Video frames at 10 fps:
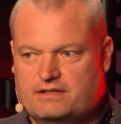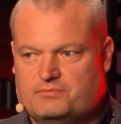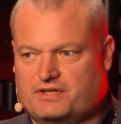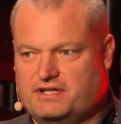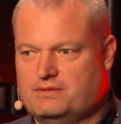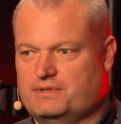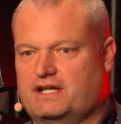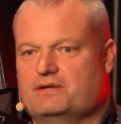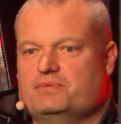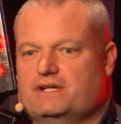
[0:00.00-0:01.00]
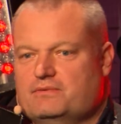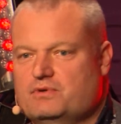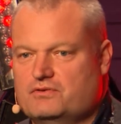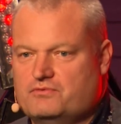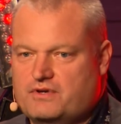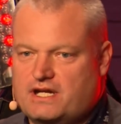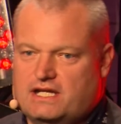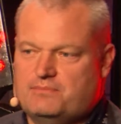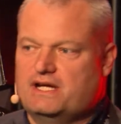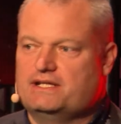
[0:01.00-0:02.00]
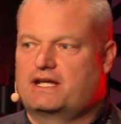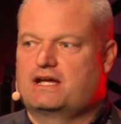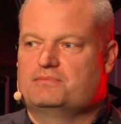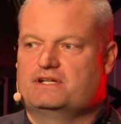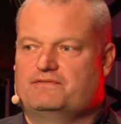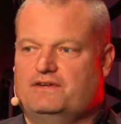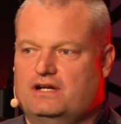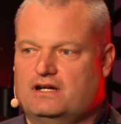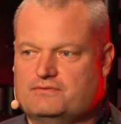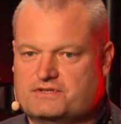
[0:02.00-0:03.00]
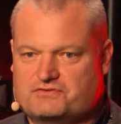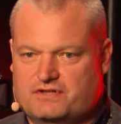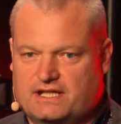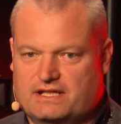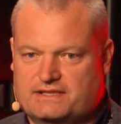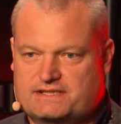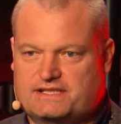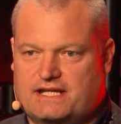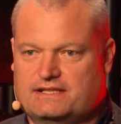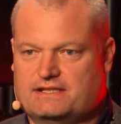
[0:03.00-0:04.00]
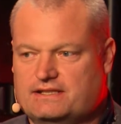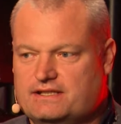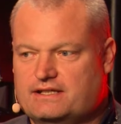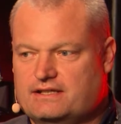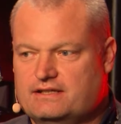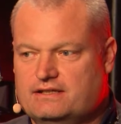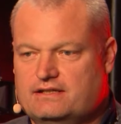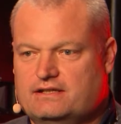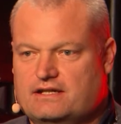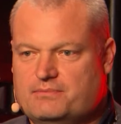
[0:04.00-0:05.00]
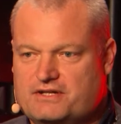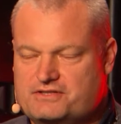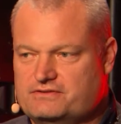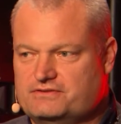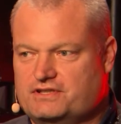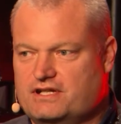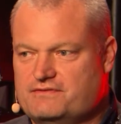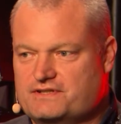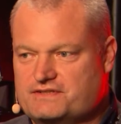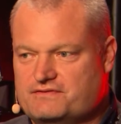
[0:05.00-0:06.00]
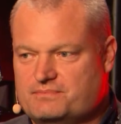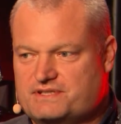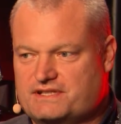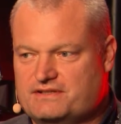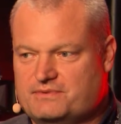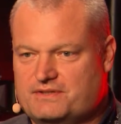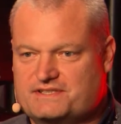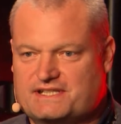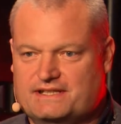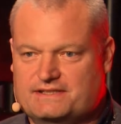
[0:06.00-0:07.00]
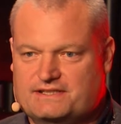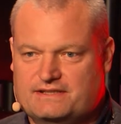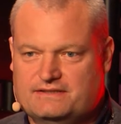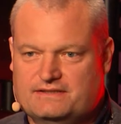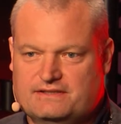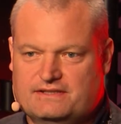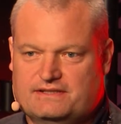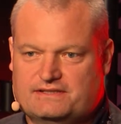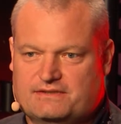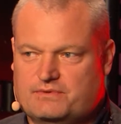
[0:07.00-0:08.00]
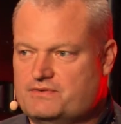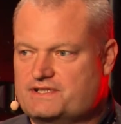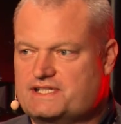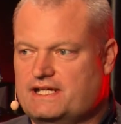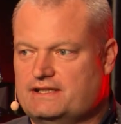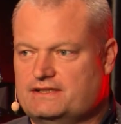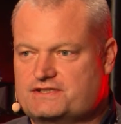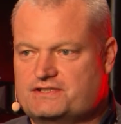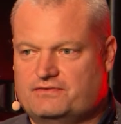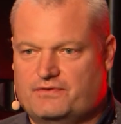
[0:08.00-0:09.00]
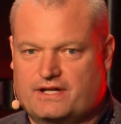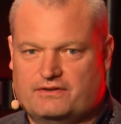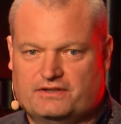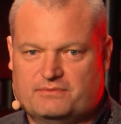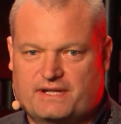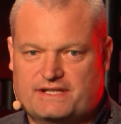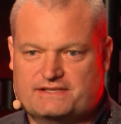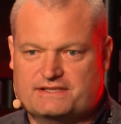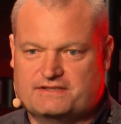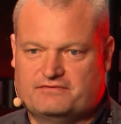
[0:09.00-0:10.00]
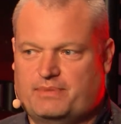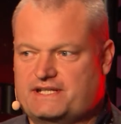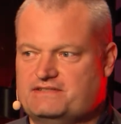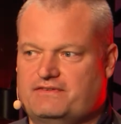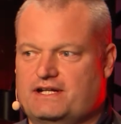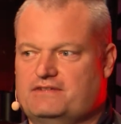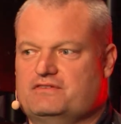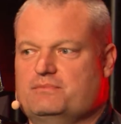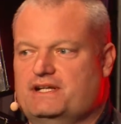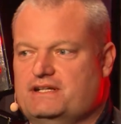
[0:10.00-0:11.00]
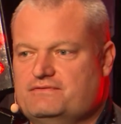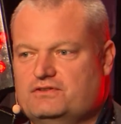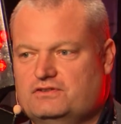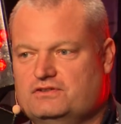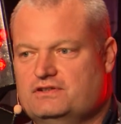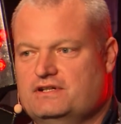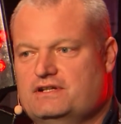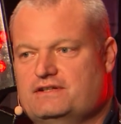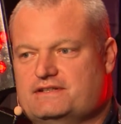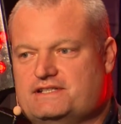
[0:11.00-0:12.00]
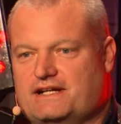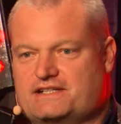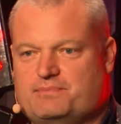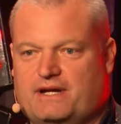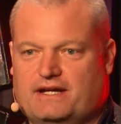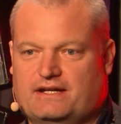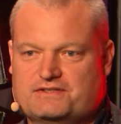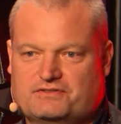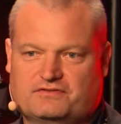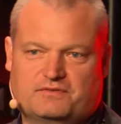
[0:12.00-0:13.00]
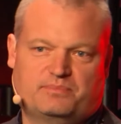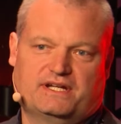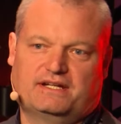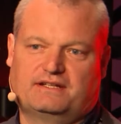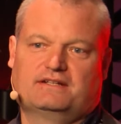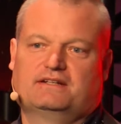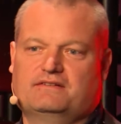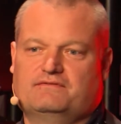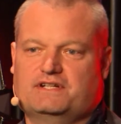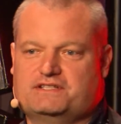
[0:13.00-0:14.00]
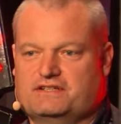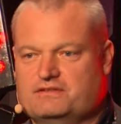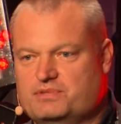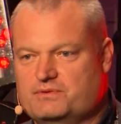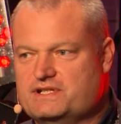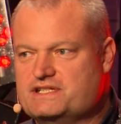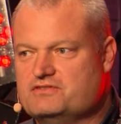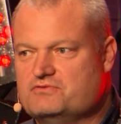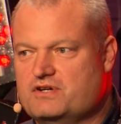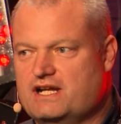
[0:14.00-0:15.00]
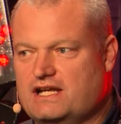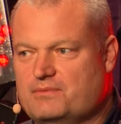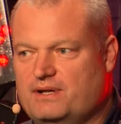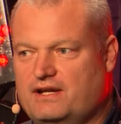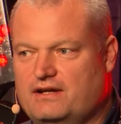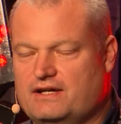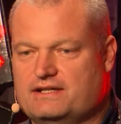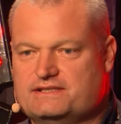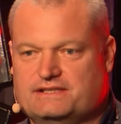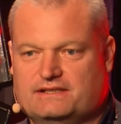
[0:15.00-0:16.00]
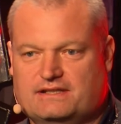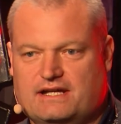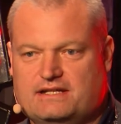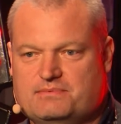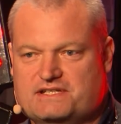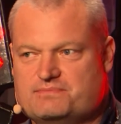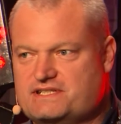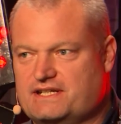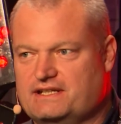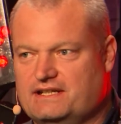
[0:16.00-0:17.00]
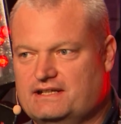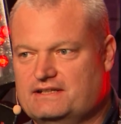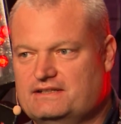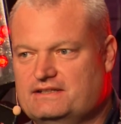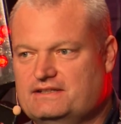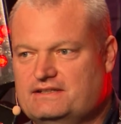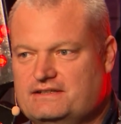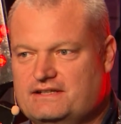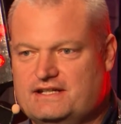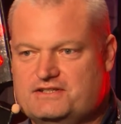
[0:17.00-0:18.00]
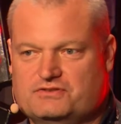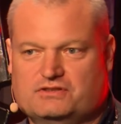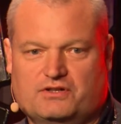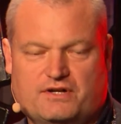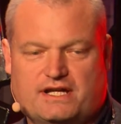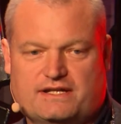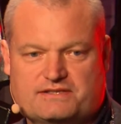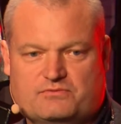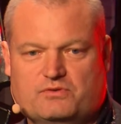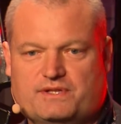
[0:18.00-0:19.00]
procurement company, what really made the company fly was really understanding the emotional drivers of the persona we were selling to. So we were selling the software on the basis of better value for money for the taxpayer, sort of a big vision, but we didn't really apply it to anybody's particular needs or careers. And what we